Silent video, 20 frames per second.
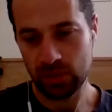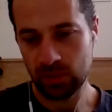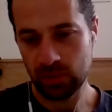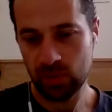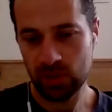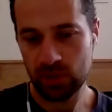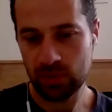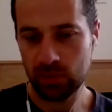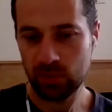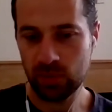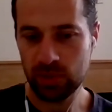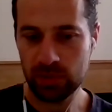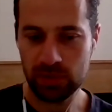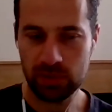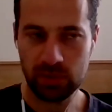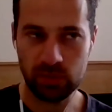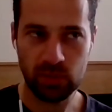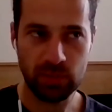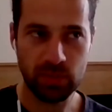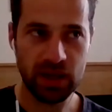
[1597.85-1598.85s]
we
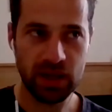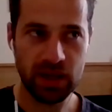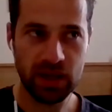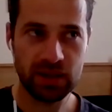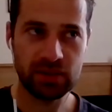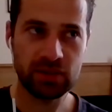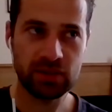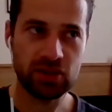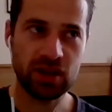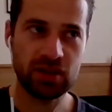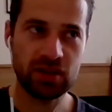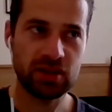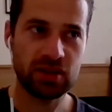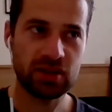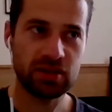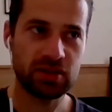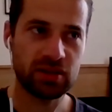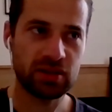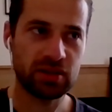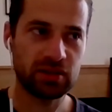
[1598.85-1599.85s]
made those
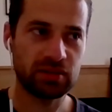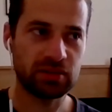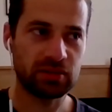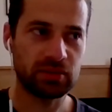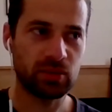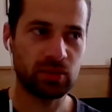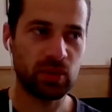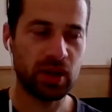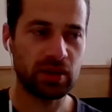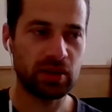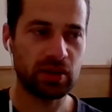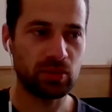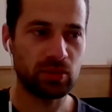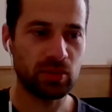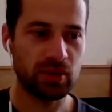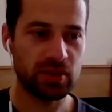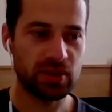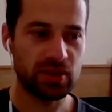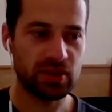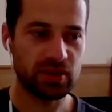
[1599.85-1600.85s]
changes, and whether it
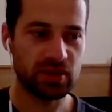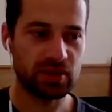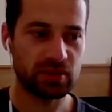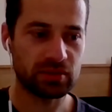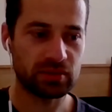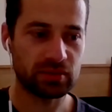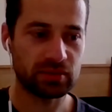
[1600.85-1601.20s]
was,